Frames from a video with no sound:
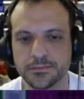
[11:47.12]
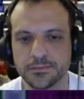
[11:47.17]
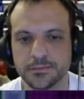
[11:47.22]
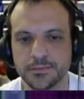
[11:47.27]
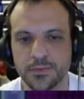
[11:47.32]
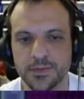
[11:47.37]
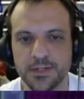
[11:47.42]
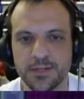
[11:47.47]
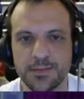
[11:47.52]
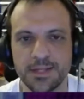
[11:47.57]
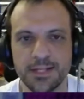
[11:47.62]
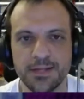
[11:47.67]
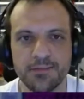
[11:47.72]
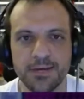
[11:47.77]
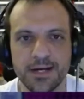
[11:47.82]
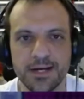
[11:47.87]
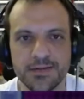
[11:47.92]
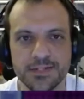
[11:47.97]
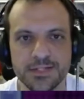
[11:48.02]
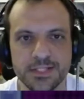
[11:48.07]
wonder how many
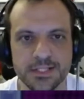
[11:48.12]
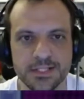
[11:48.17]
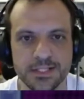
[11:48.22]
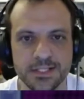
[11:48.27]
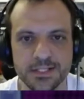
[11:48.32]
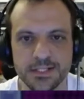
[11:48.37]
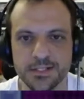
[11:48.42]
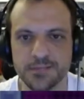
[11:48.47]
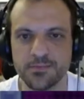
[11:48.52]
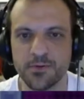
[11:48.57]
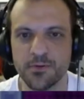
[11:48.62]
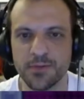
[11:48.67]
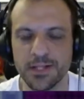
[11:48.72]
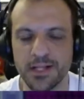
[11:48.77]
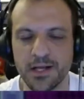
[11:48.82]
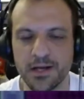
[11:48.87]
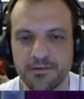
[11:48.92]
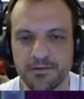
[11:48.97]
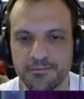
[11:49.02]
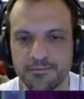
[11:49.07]
rounds this is. It's probably
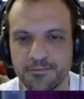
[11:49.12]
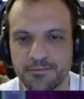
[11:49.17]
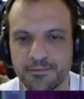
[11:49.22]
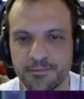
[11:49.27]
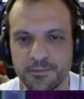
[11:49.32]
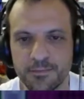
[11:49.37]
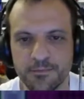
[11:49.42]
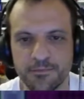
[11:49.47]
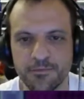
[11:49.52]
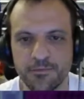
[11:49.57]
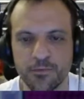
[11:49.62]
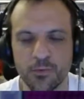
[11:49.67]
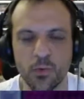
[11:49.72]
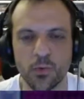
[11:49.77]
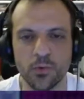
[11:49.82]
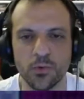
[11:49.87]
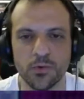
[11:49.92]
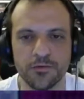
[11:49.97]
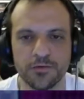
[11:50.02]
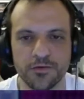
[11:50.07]
like
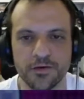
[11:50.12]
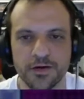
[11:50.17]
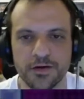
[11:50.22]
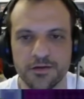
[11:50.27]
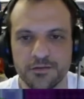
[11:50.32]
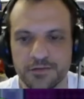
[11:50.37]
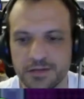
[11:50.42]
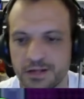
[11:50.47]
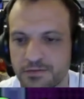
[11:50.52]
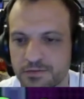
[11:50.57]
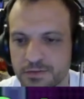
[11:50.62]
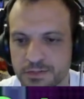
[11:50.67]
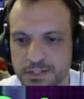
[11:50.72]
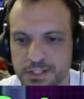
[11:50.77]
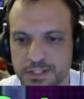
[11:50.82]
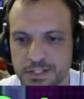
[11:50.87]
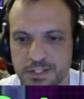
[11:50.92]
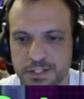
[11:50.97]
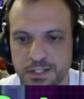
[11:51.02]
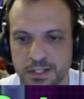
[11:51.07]
4 or 5 levels, I
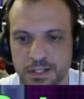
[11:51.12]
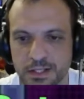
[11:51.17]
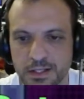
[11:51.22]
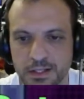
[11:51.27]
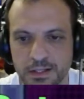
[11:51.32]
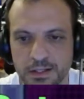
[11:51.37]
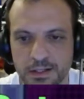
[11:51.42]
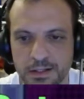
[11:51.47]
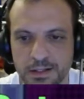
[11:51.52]
should think.